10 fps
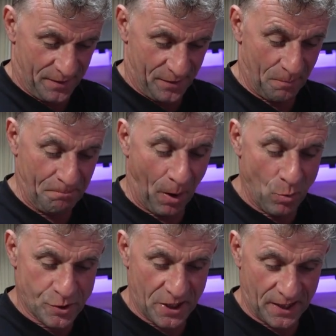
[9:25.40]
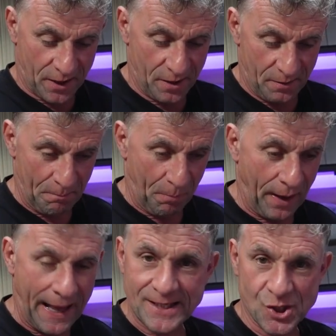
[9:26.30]
the Baltic
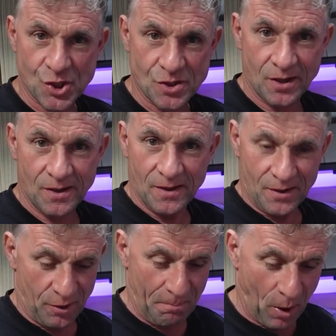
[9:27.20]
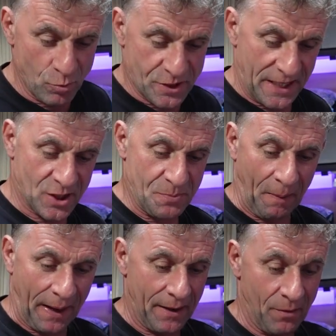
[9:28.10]
Blast, the Baltics
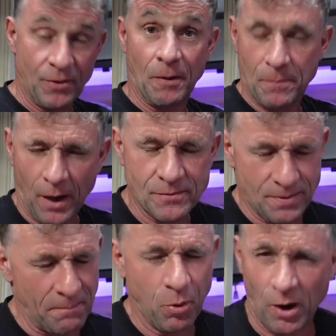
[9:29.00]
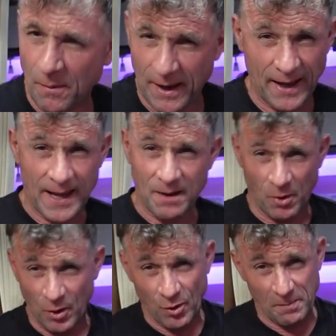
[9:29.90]
what the hell am
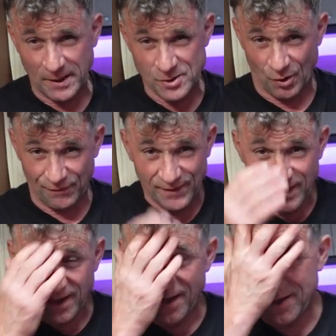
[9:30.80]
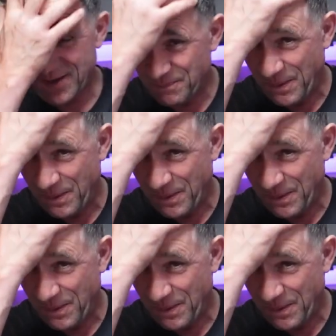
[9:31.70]
I on about, Joff? I got